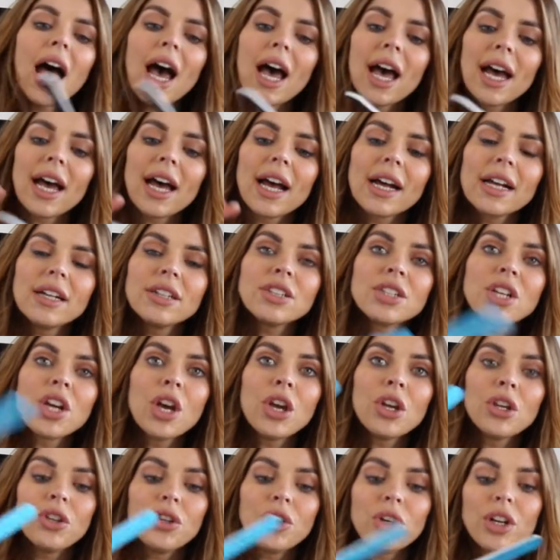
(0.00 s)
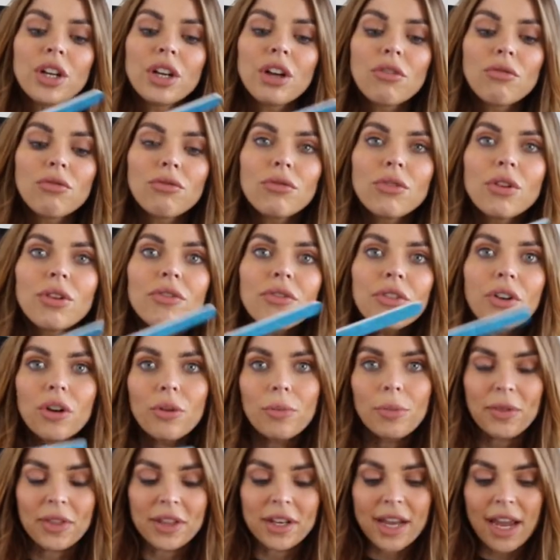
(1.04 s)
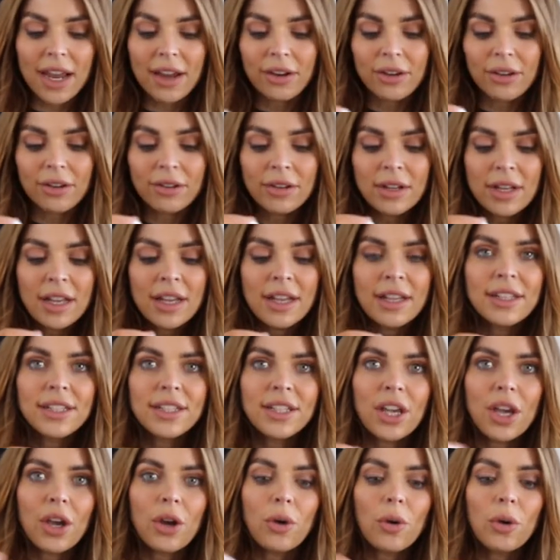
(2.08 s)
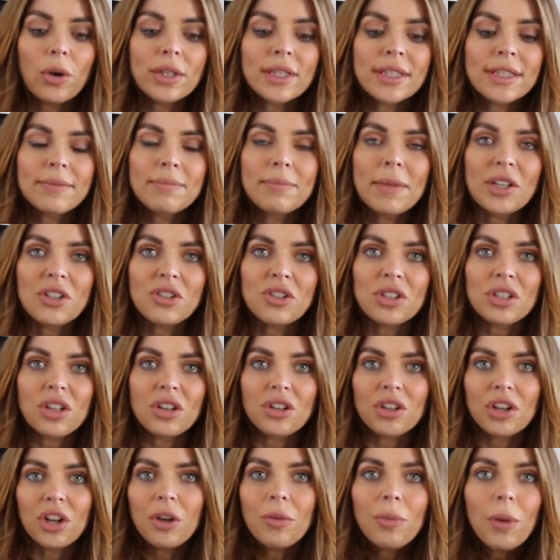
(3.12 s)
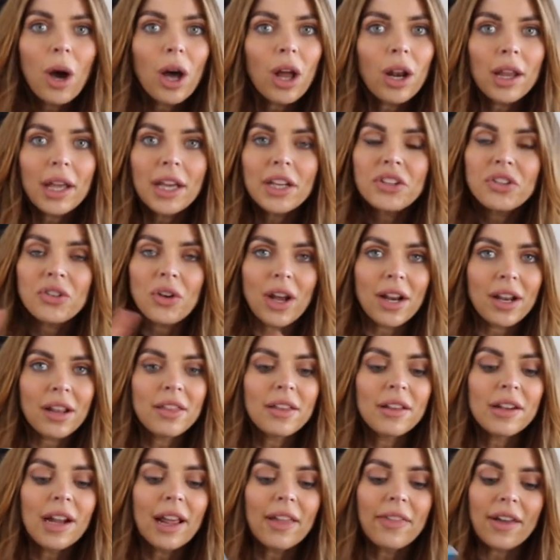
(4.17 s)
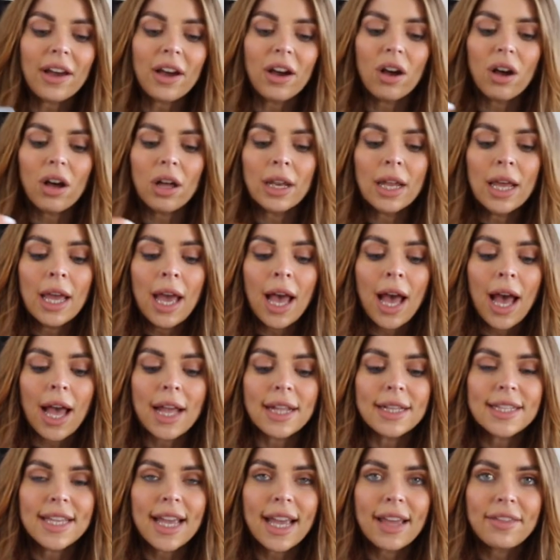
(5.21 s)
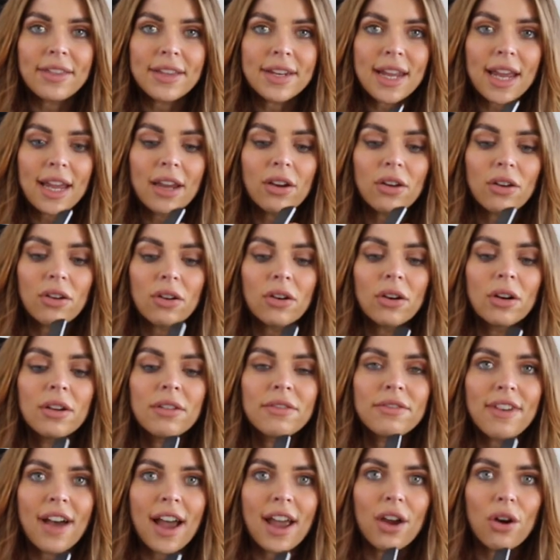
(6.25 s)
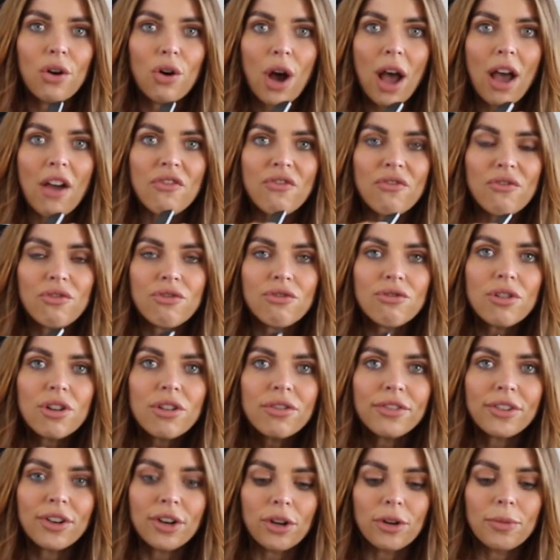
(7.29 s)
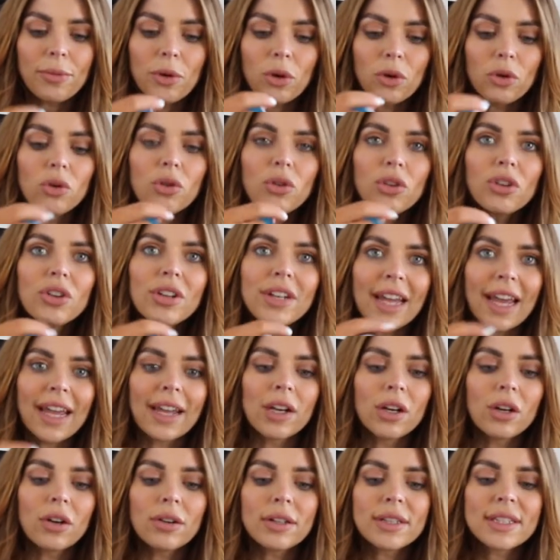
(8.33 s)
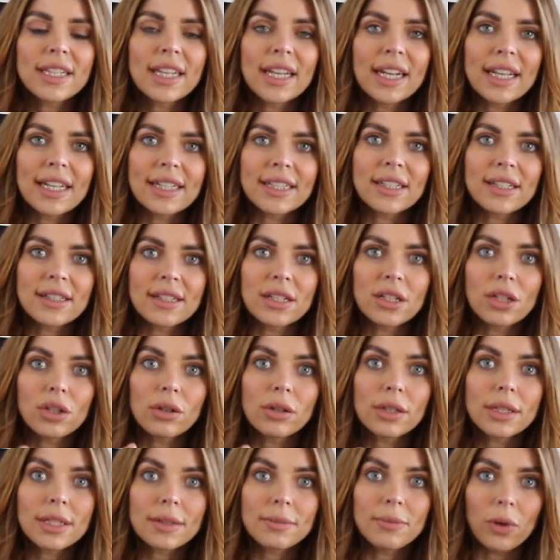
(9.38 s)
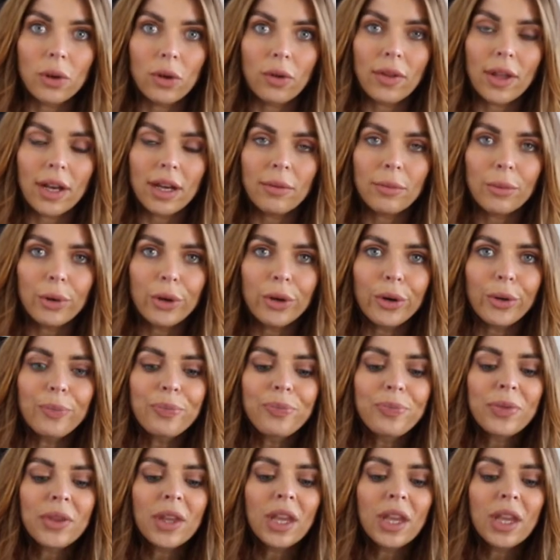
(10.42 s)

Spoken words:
and you're gonna rough up the nail. So make sure it's got no polish or anything like that on, and take the nail file and rough up all your nail till it doesn't look smooth anymore.